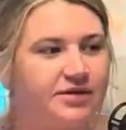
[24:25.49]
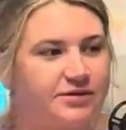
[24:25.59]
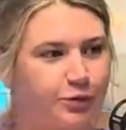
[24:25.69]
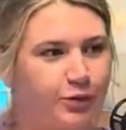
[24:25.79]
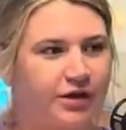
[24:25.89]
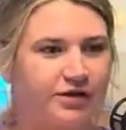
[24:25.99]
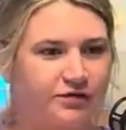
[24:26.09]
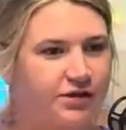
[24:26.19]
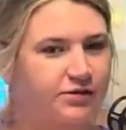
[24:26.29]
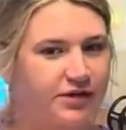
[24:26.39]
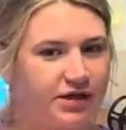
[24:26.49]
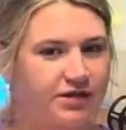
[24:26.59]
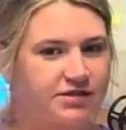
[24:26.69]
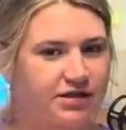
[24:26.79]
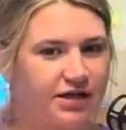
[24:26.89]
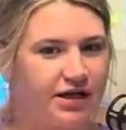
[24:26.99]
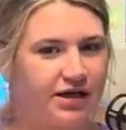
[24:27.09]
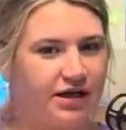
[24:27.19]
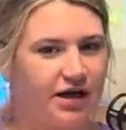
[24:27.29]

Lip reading: I've been working for 3 years on it.